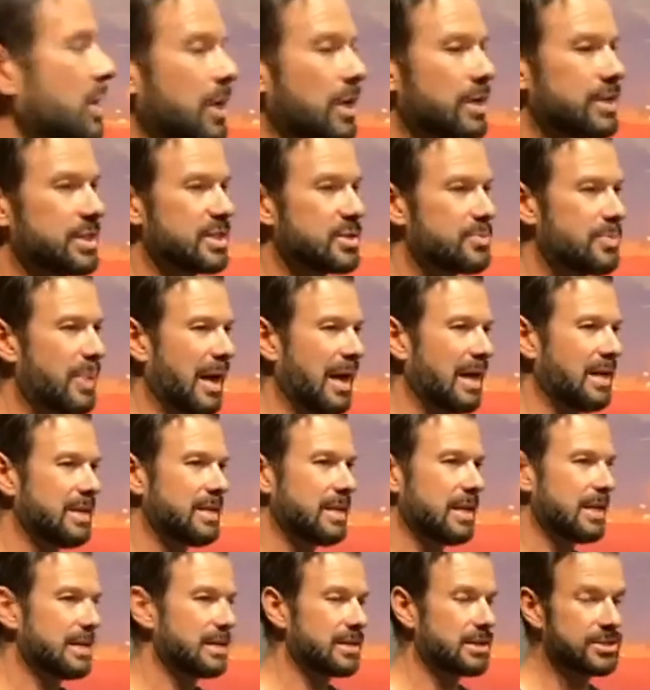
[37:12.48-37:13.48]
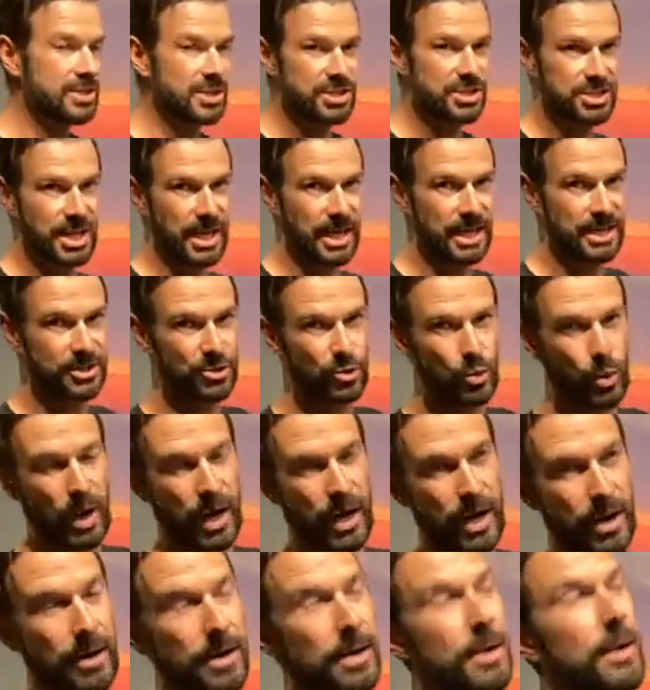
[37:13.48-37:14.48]
on this painting, there's a stage
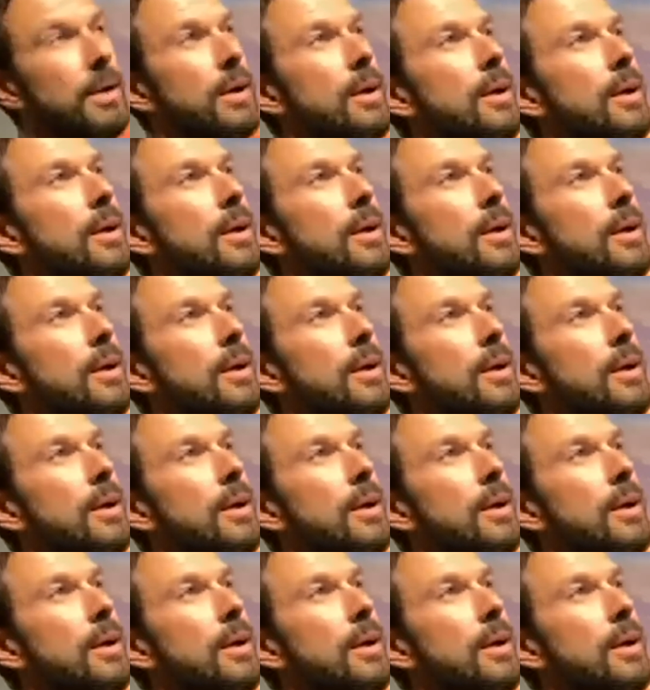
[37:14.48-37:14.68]
where